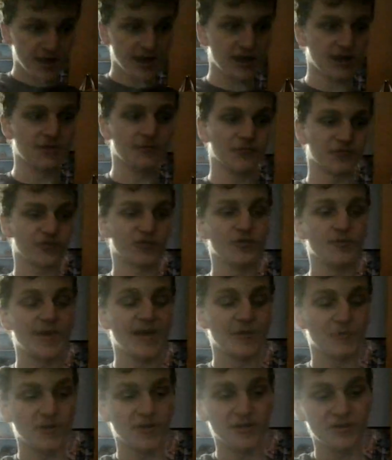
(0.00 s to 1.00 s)

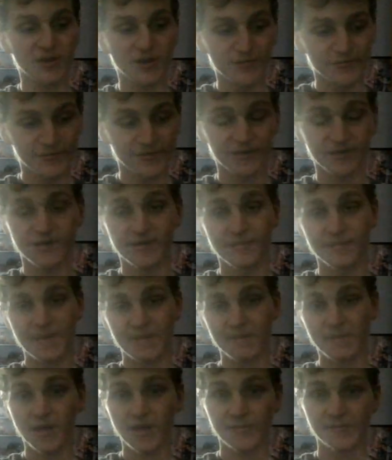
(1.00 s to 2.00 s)
my window here at my
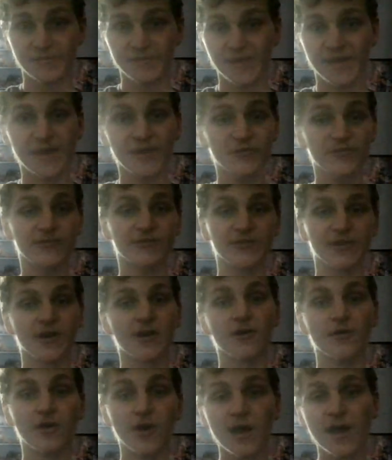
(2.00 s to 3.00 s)
mom's house.
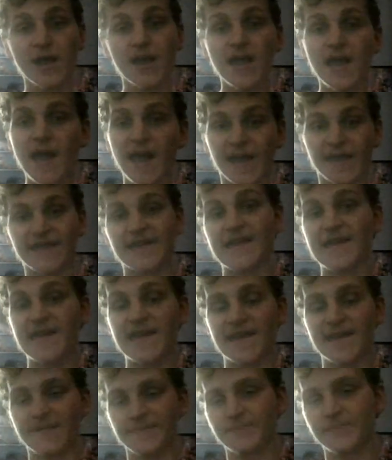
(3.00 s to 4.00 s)
So I
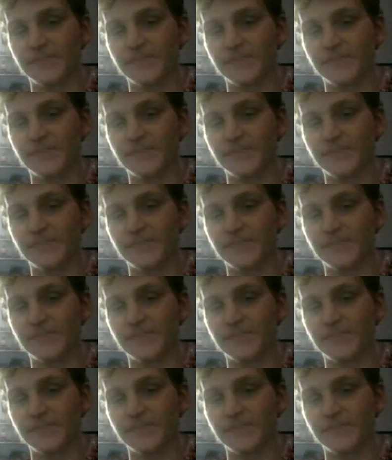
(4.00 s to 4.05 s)
can't